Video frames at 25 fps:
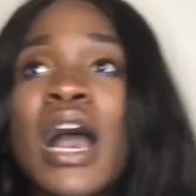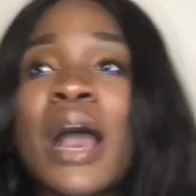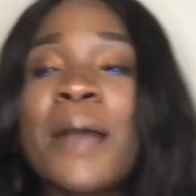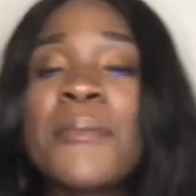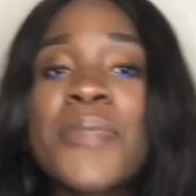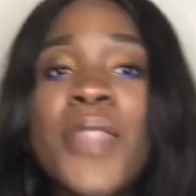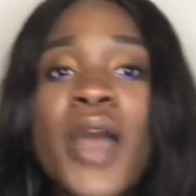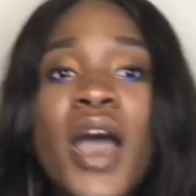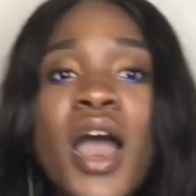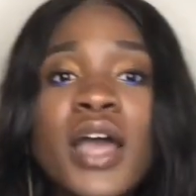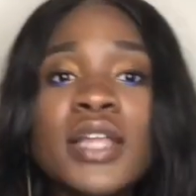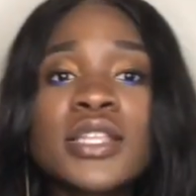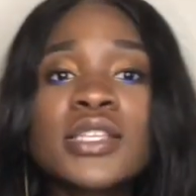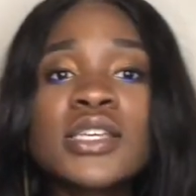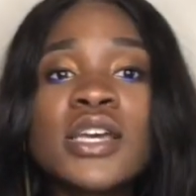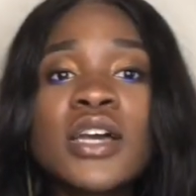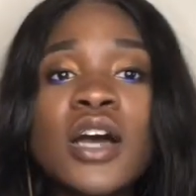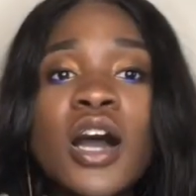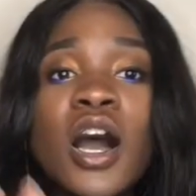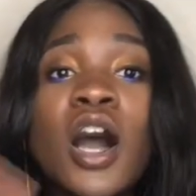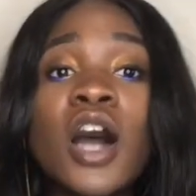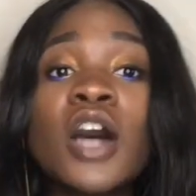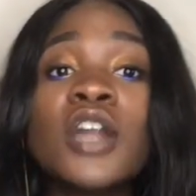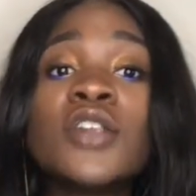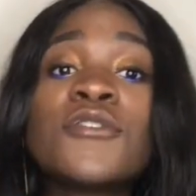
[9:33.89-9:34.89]
I'm not
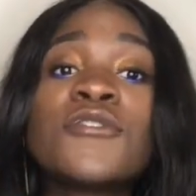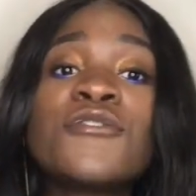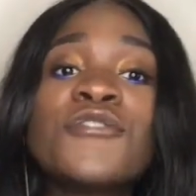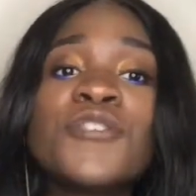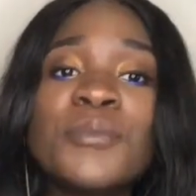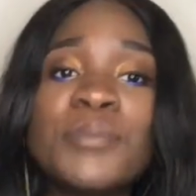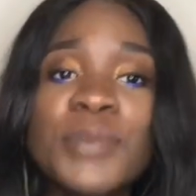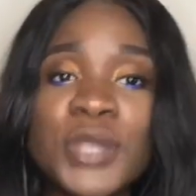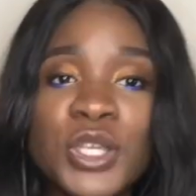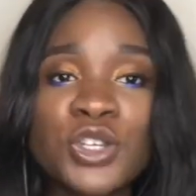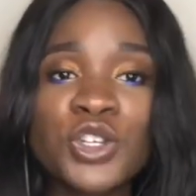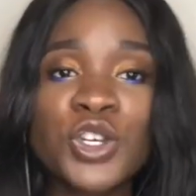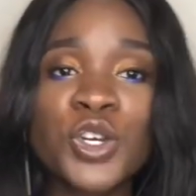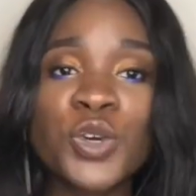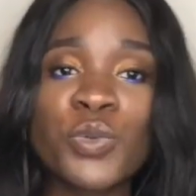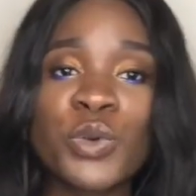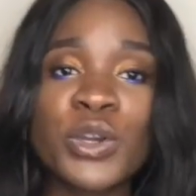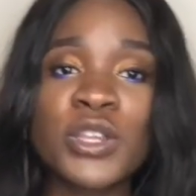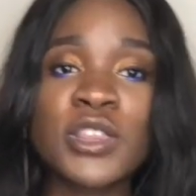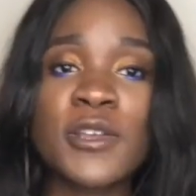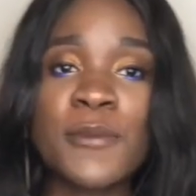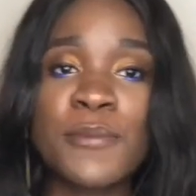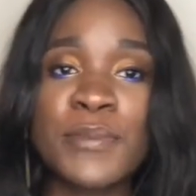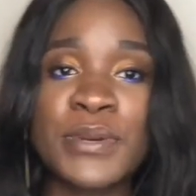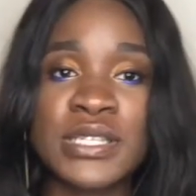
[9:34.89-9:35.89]
unfamiliar
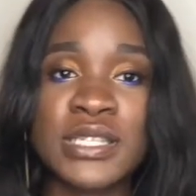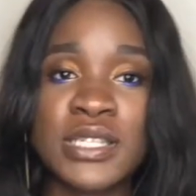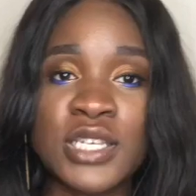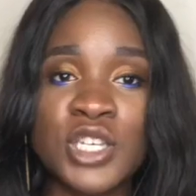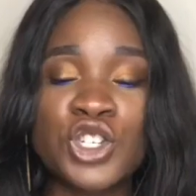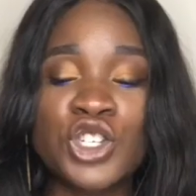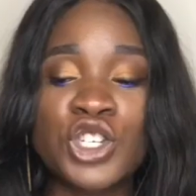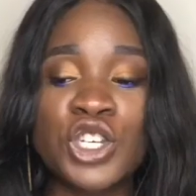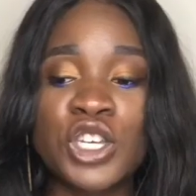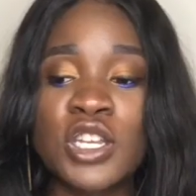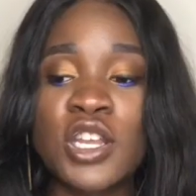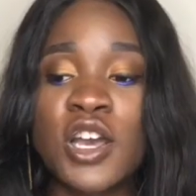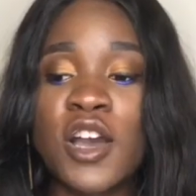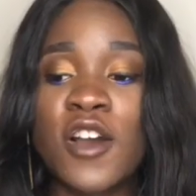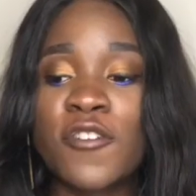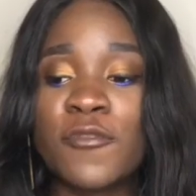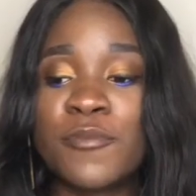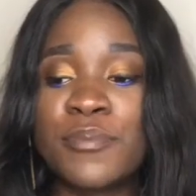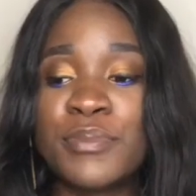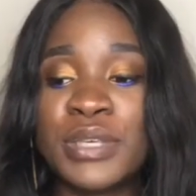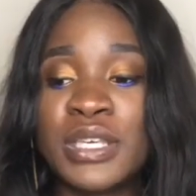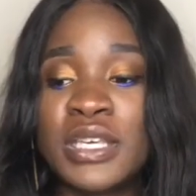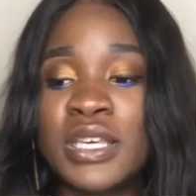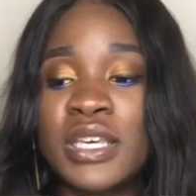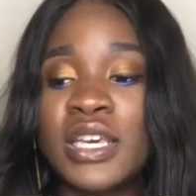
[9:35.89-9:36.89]
with the position
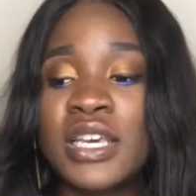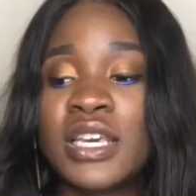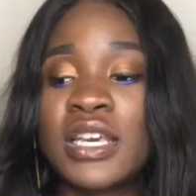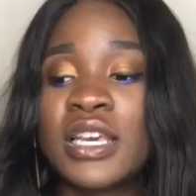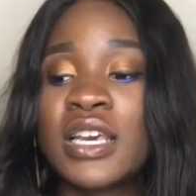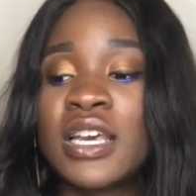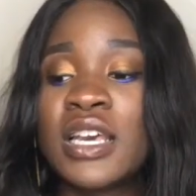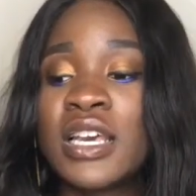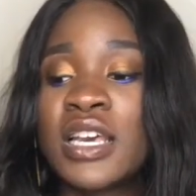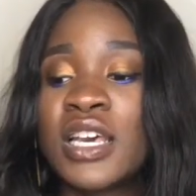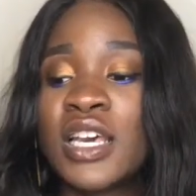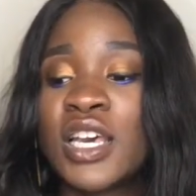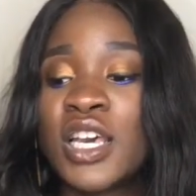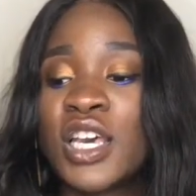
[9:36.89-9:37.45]
of being